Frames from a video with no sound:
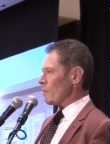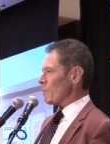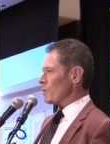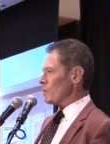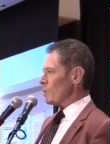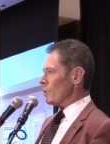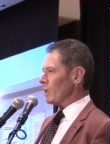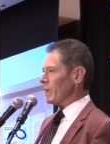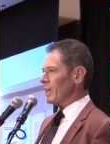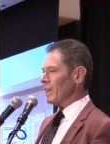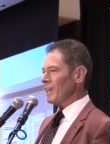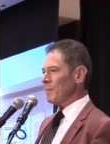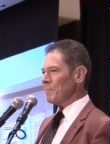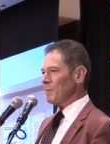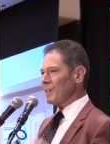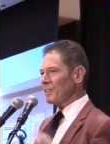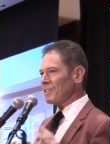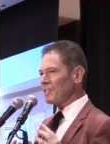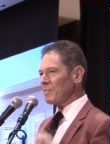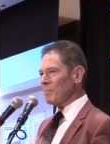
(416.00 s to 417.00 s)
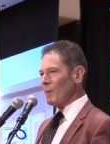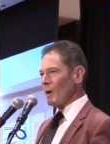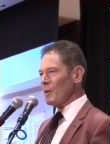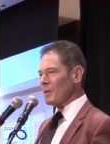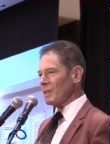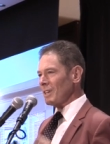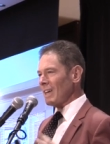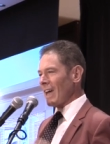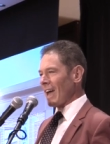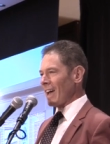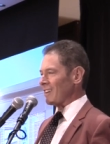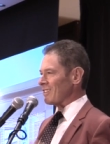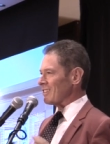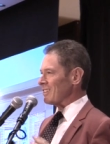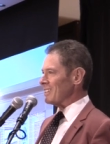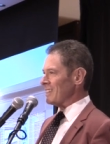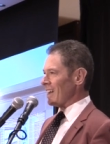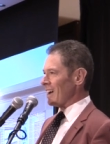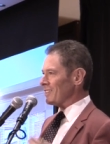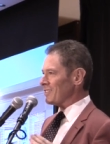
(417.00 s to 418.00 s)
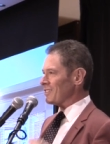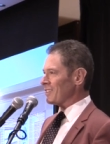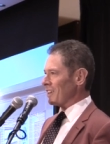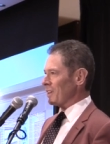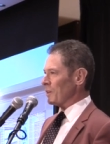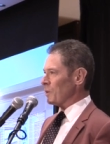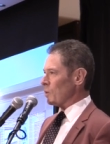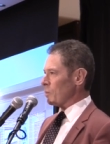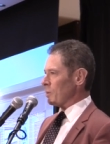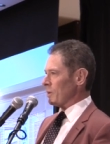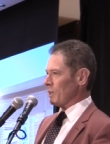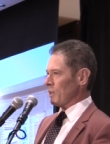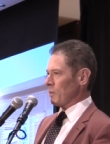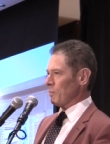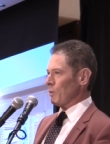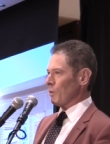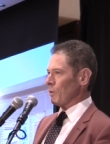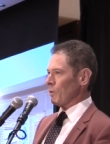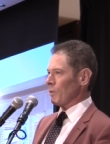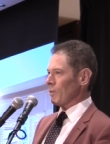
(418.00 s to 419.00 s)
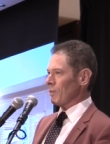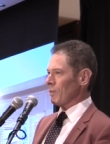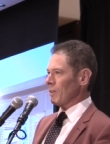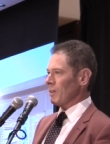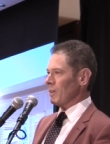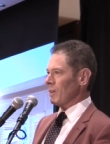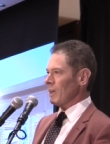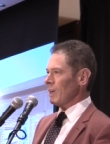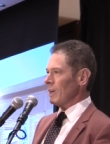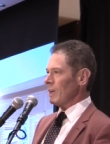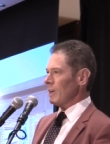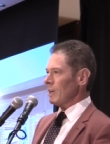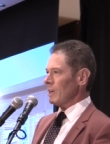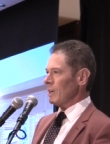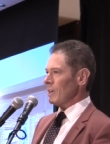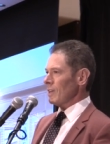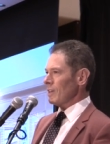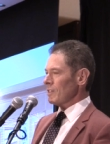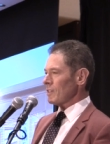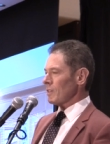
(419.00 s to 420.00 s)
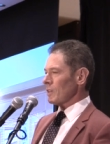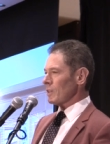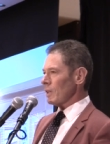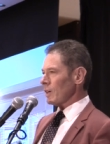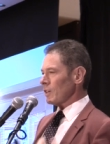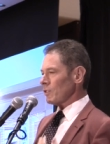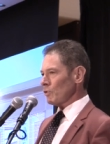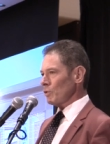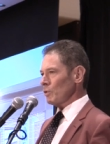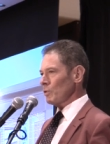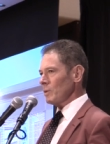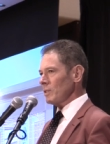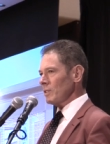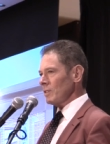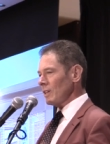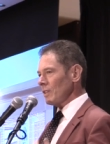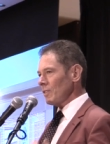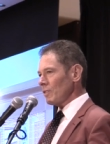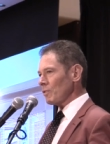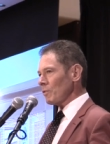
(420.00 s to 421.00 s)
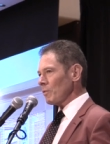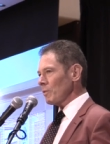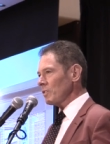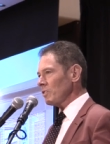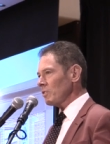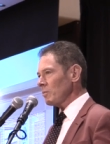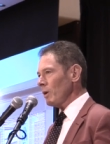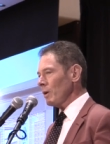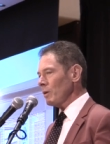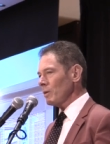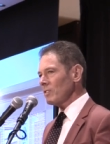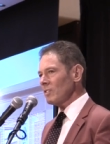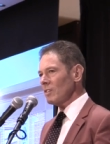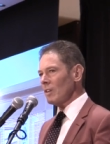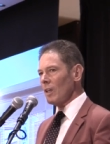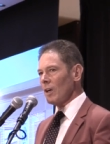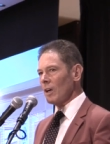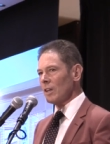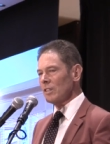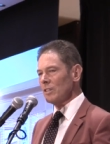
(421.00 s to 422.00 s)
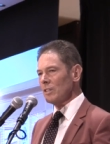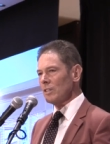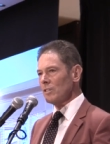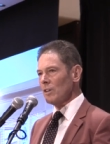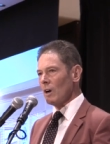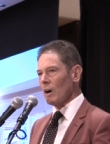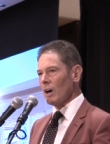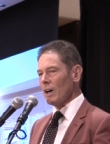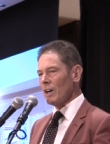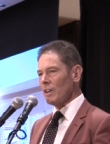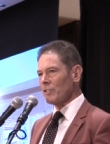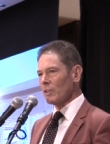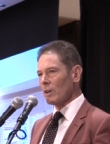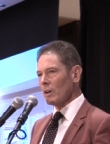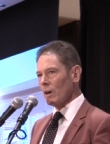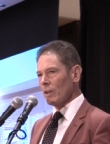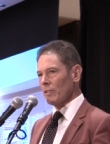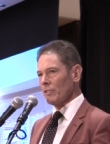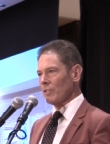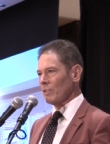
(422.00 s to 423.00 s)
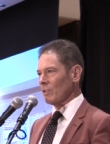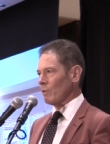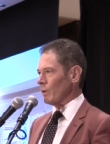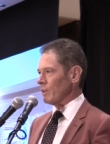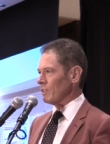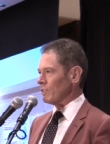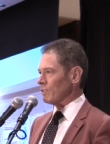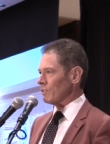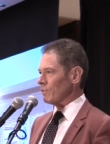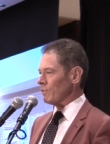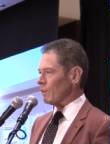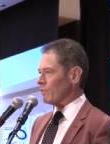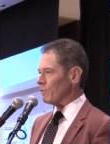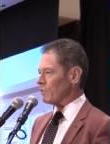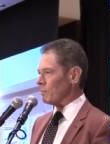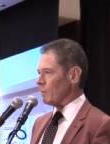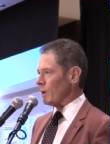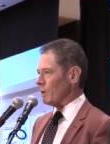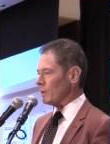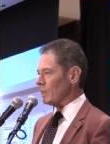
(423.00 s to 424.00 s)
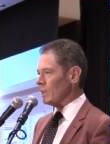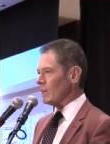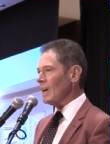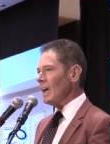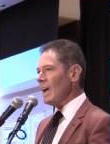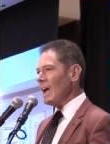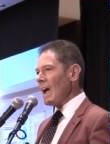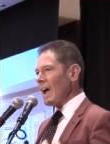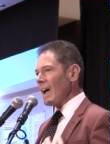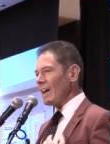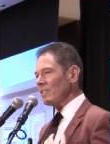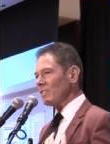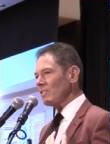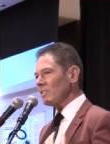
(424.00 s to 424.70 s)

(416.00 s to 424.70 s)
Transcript: we're all here, because smoking actually does kill people. Something like two in, in three smokers are likely to die as a consequence of, of smoking, and